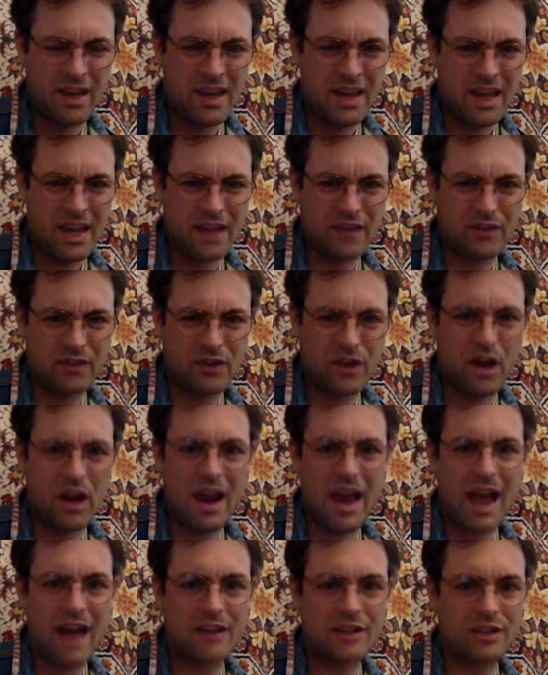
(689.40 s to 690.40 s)
it's not
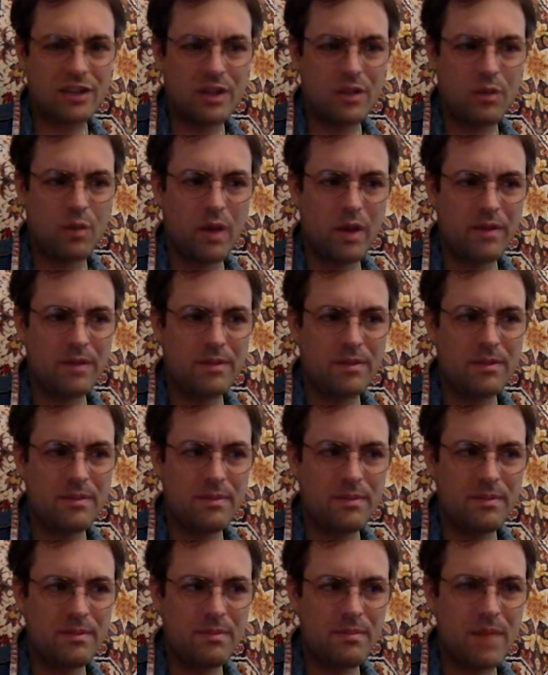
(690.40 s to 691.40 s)
actually what
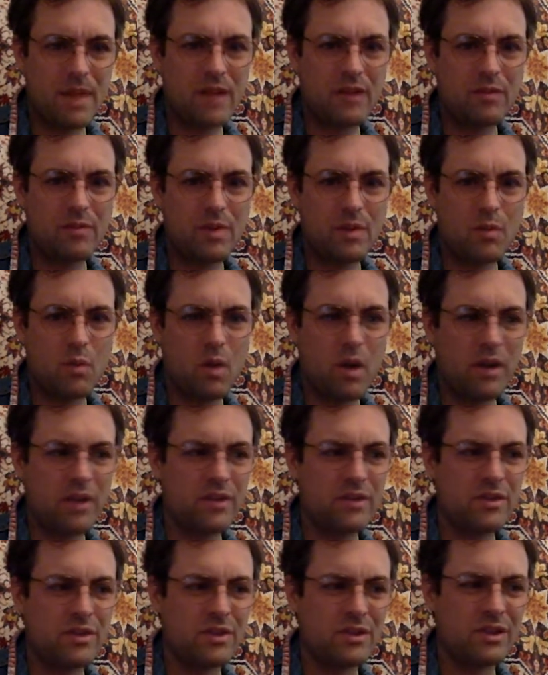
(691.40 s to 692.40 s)
makes me
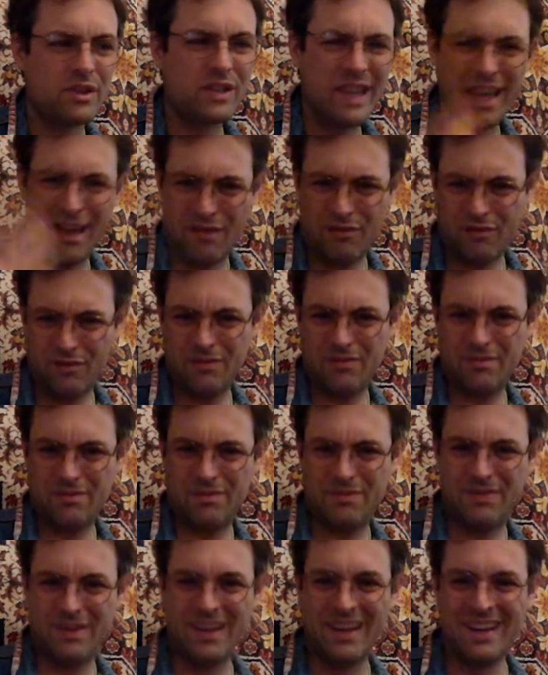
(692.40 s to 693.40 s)
want to live.
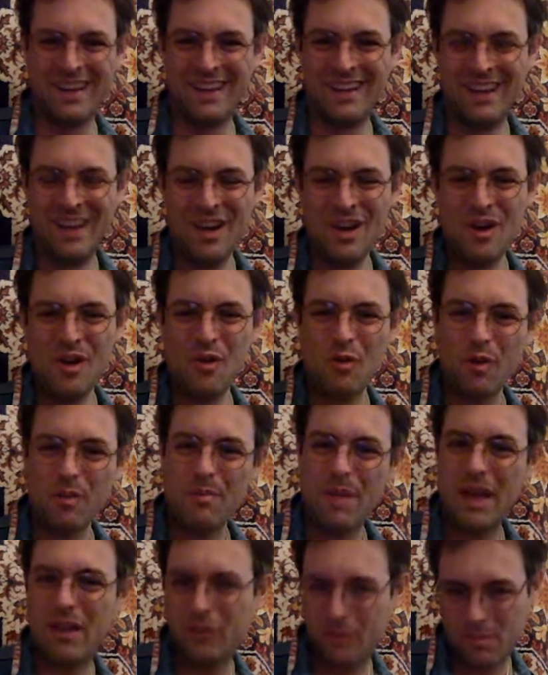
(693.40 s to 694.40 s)
What
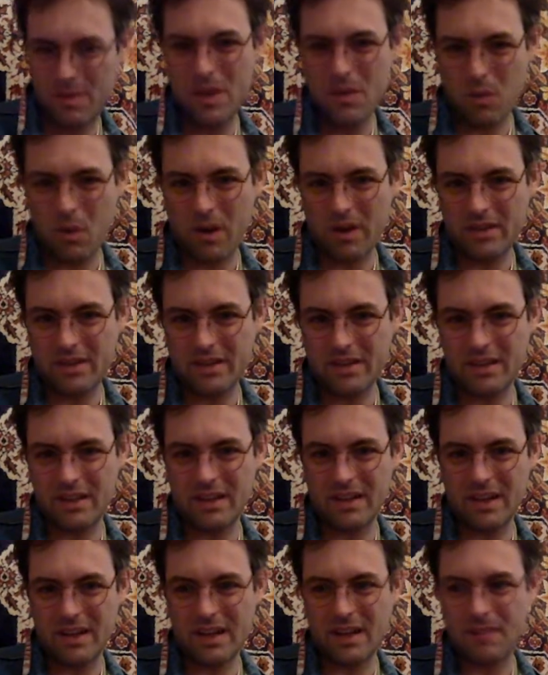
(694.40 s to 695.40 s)
makes me want to
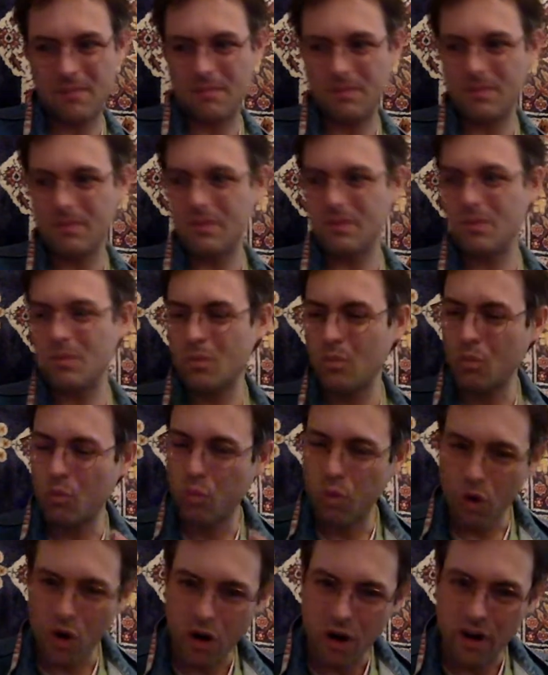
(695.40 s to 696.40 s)

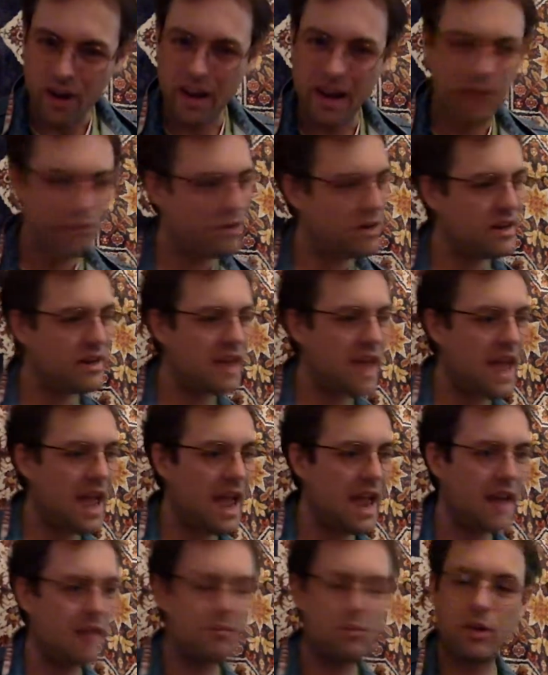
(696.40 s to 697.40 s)
work every
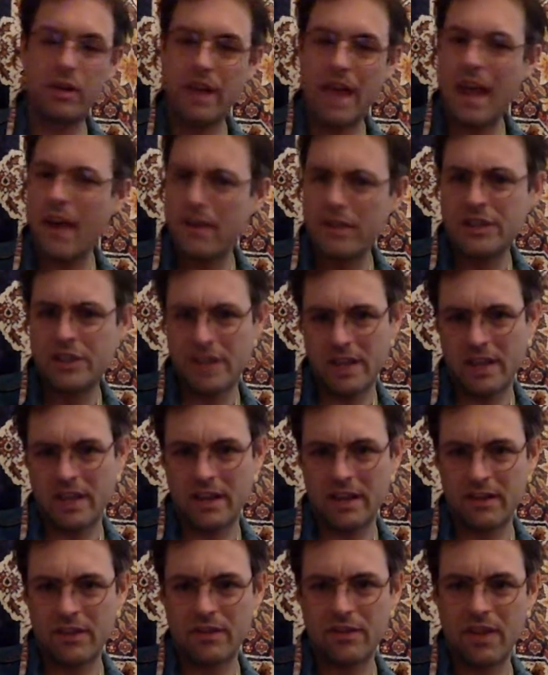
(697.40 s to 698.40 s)
day and put energy
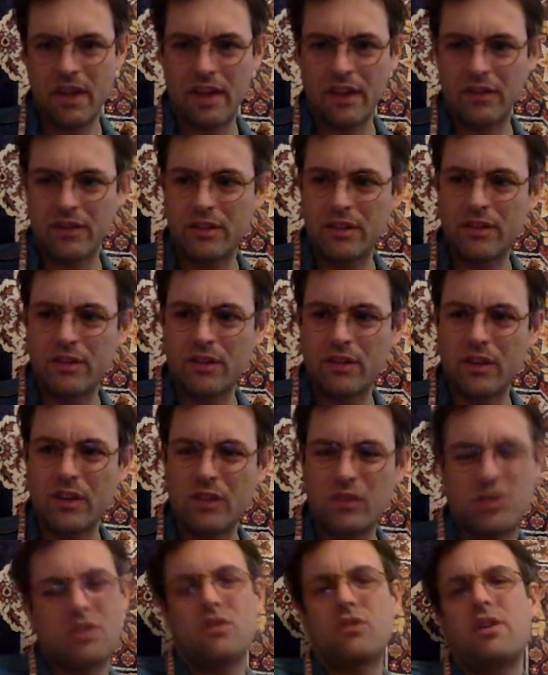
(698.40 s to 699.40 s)
into things is
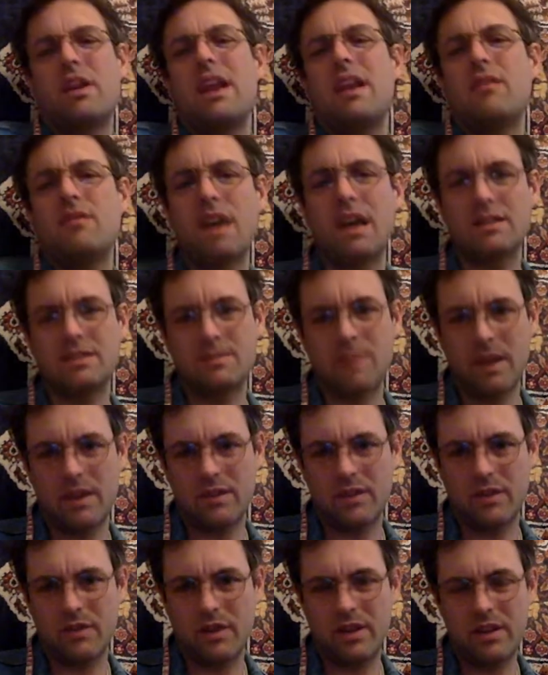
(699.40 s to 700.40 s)
the creative
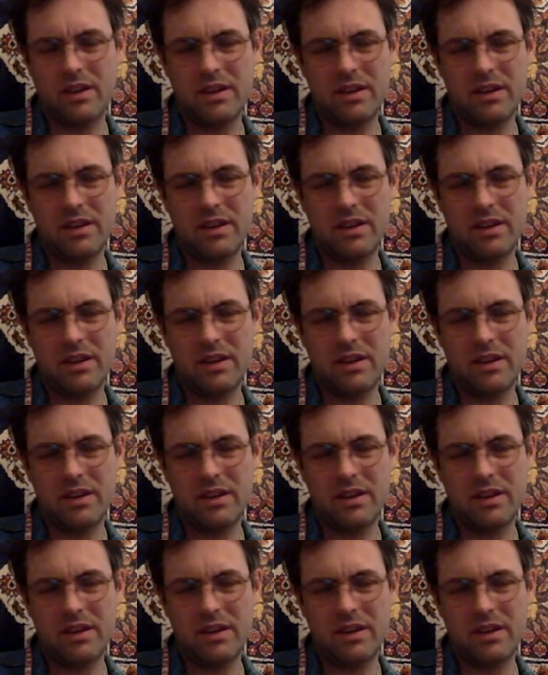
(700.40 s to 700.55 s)
aspects of it.